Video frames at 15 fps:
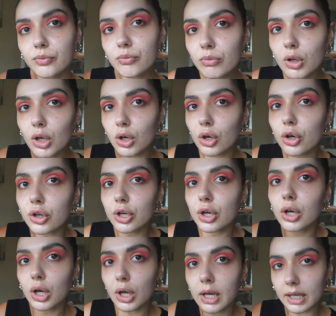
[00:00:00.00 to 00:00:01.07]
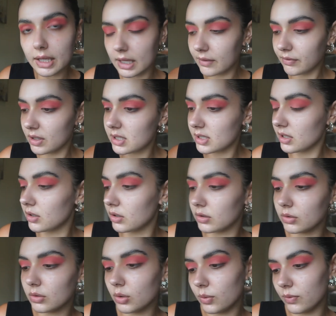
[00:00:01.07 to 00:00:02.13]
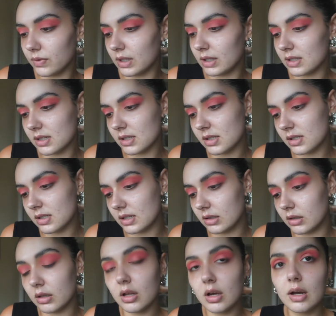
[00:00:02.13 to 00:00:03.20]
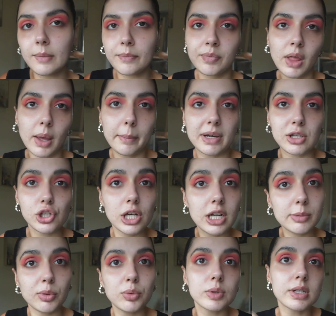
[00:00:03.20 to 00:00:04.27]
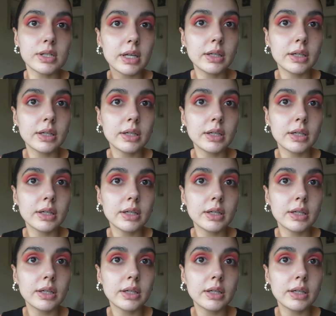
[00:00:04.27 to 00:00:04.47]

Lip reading: I'm gonna give this a go. Hopefully this is still my shade, but we'll see.